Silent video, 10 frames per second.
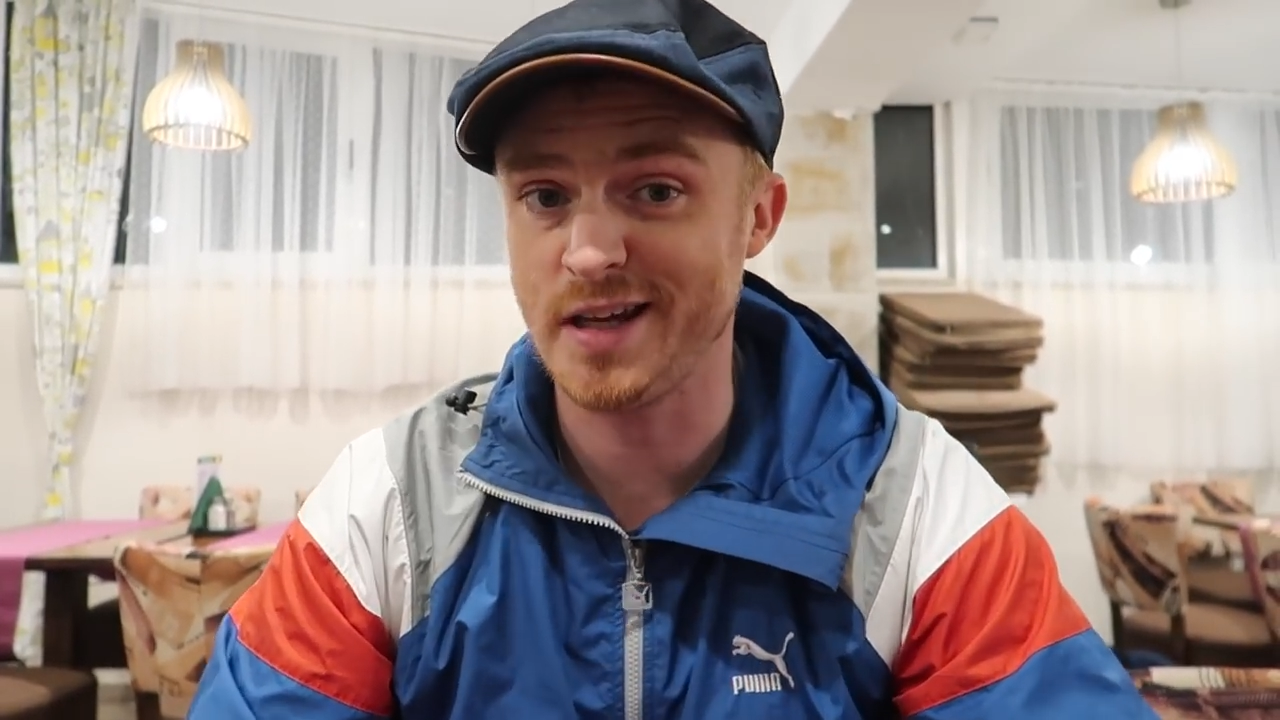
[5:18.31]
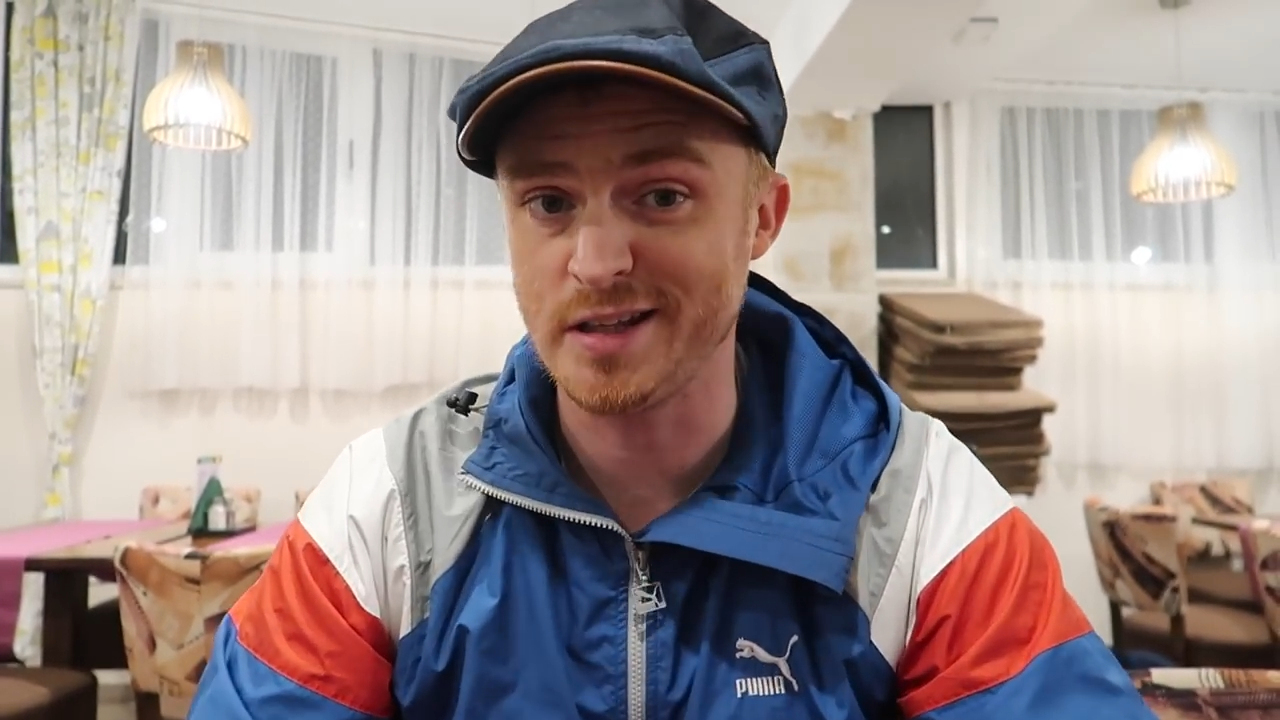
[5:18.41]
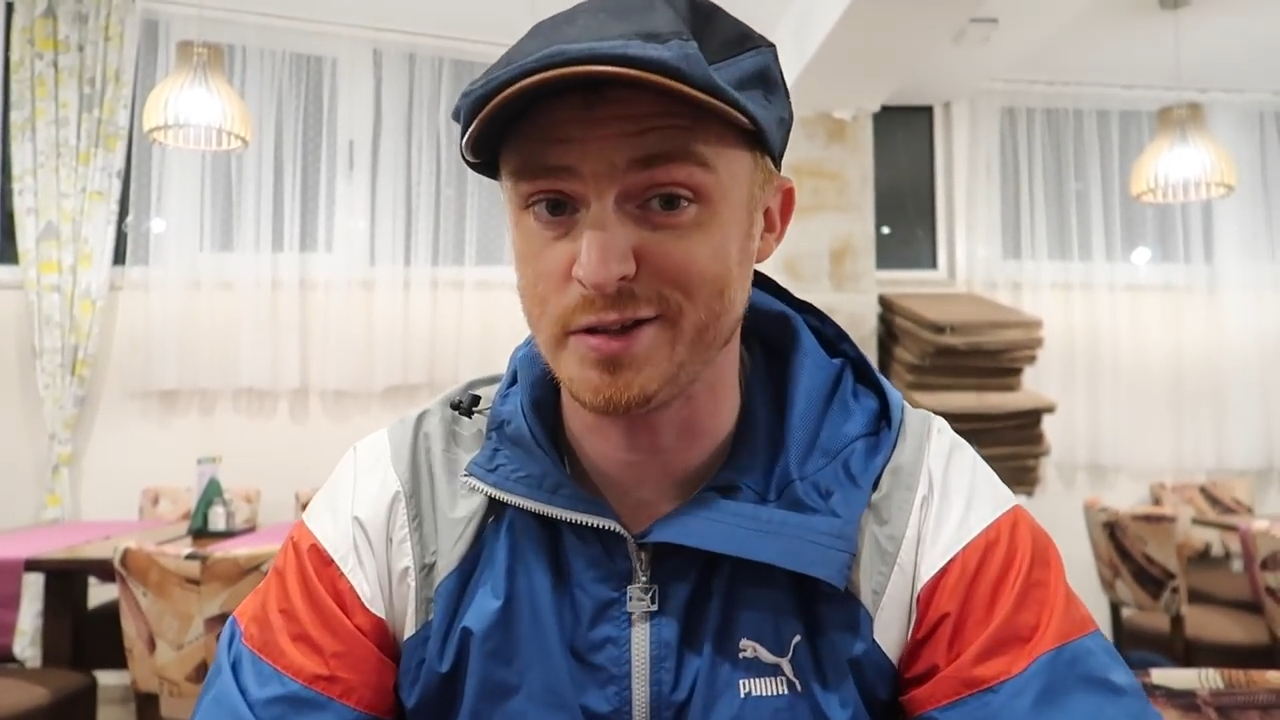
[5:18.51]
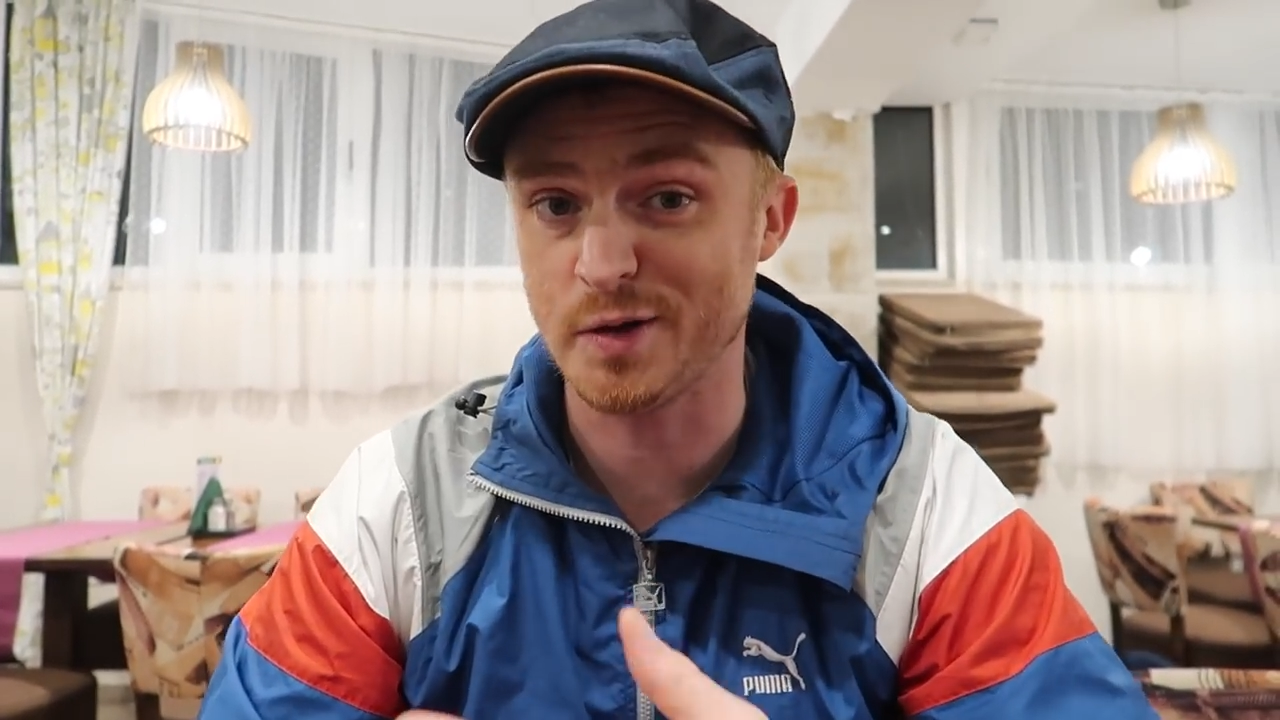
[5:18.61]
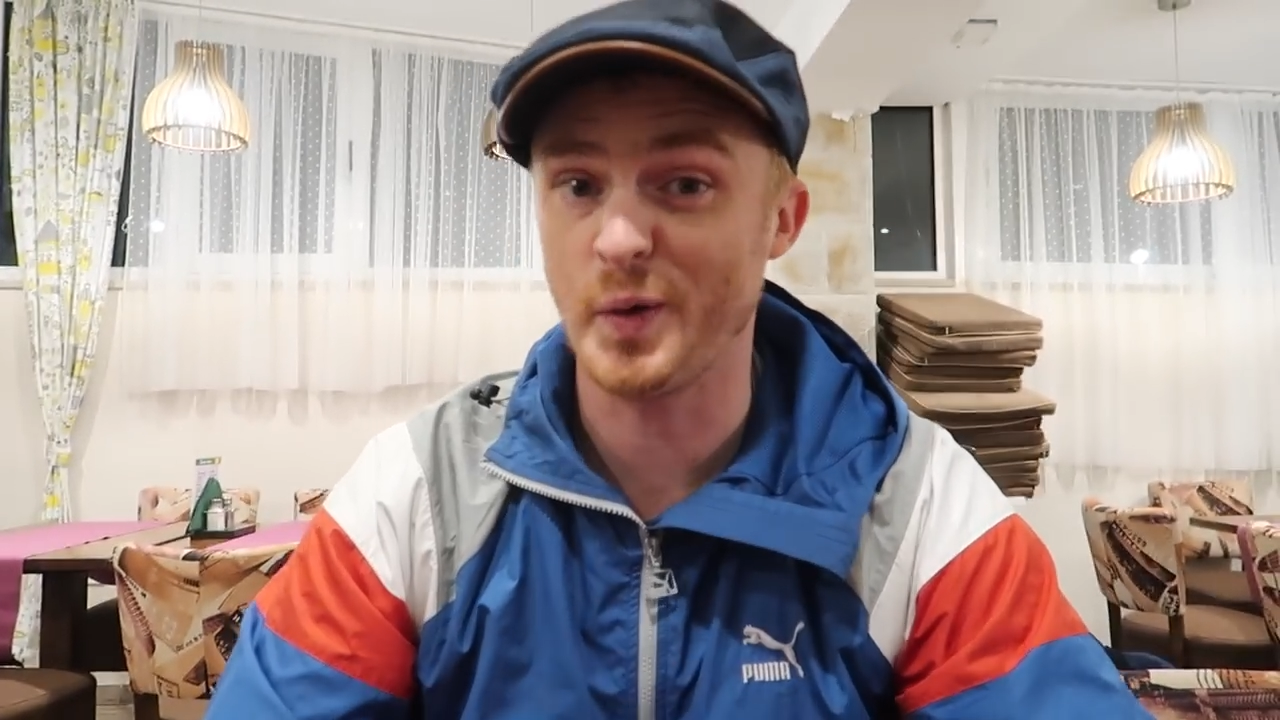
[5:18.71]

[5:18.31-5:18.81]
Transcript: side took